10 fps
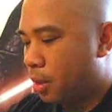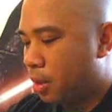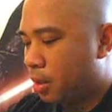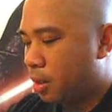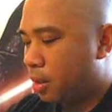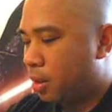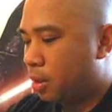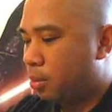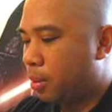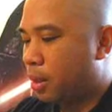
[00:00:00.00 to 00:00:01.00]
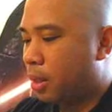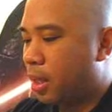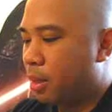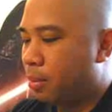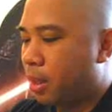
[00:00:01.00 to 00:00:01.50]
Uh, so let's put the
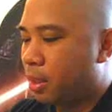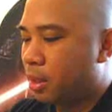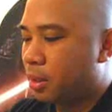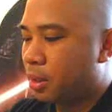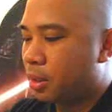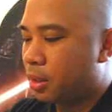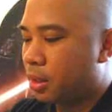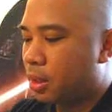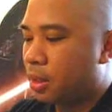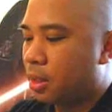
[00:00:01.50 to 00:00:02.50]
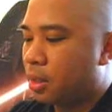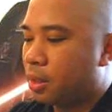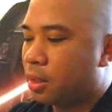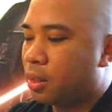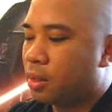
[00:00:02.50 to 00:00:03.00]
cap back on this, and then on
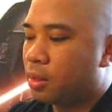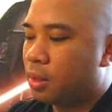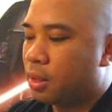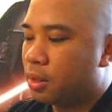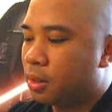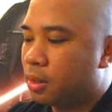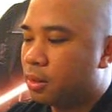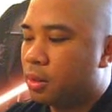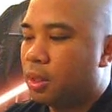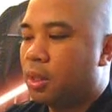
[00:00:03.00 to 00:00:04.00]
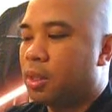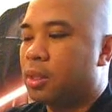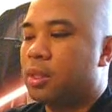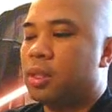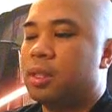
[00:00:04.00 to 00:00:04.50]
the girl also, you
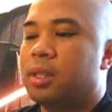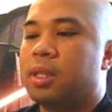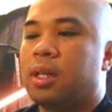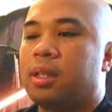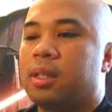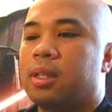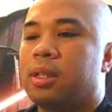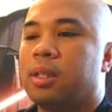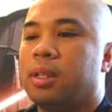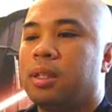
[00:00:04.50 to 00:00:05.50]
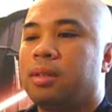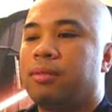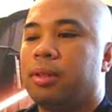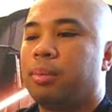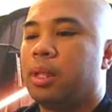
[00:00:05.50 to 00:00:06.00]
can see she's got the, the
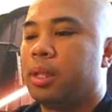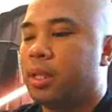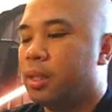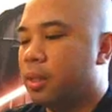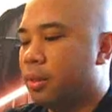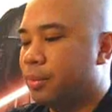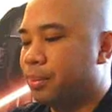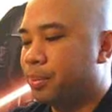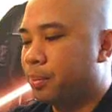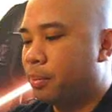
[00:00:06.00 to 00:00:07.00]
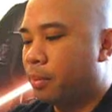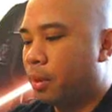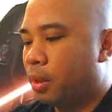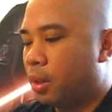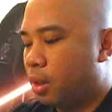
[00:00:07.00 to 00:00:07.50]
female hair.
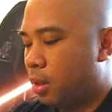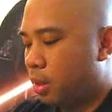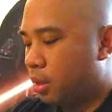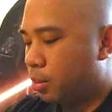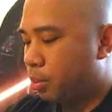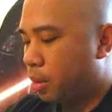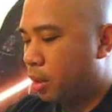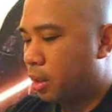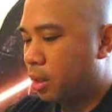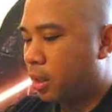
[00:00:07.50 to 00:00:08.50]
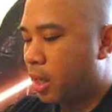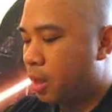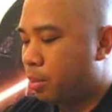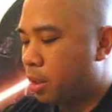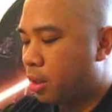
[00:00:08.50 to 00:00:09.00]
Uh, you can put the
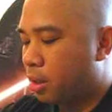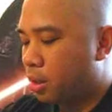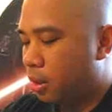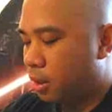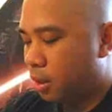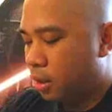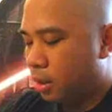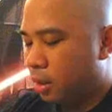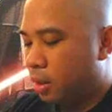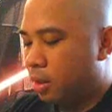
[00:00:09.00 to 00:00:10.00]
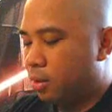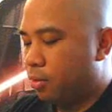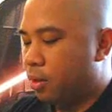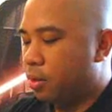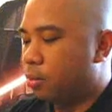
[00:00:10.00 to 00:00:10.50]
cap on her
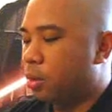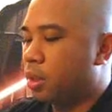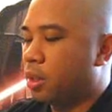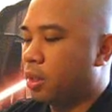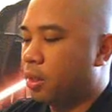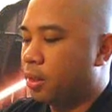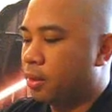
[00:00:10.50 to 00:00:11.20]
if you wish.